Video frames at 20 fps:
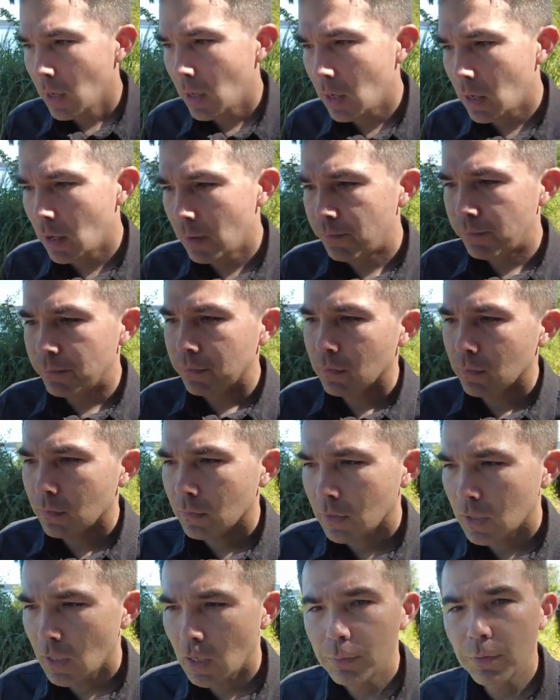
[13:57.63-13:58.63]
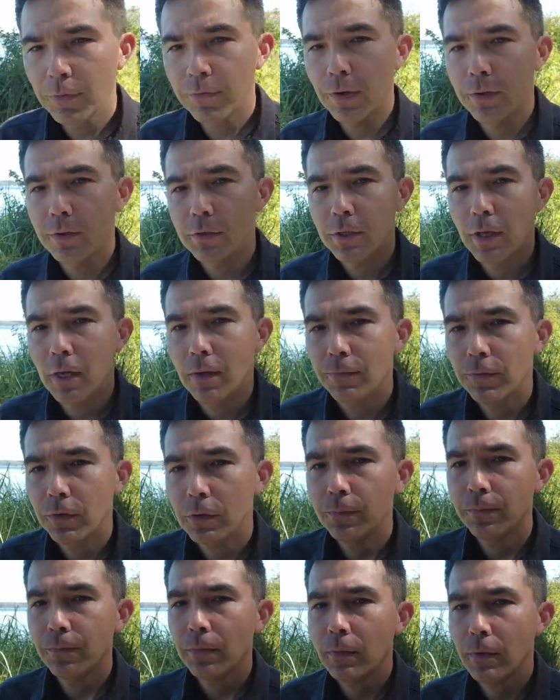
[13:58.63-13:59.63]
Um, I hope you found this
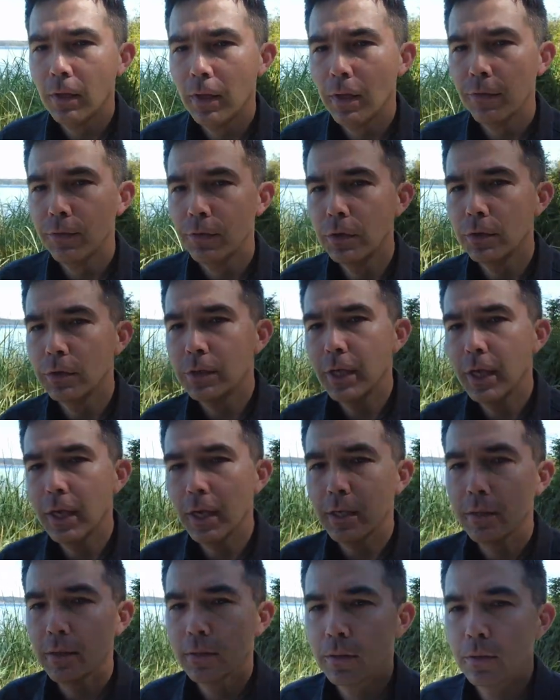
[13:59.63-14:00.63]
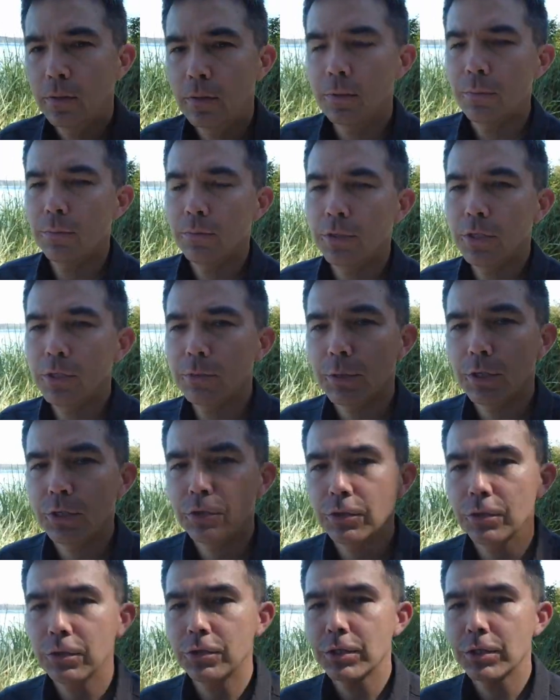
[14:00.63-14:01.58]
helpful. If you did, please make sure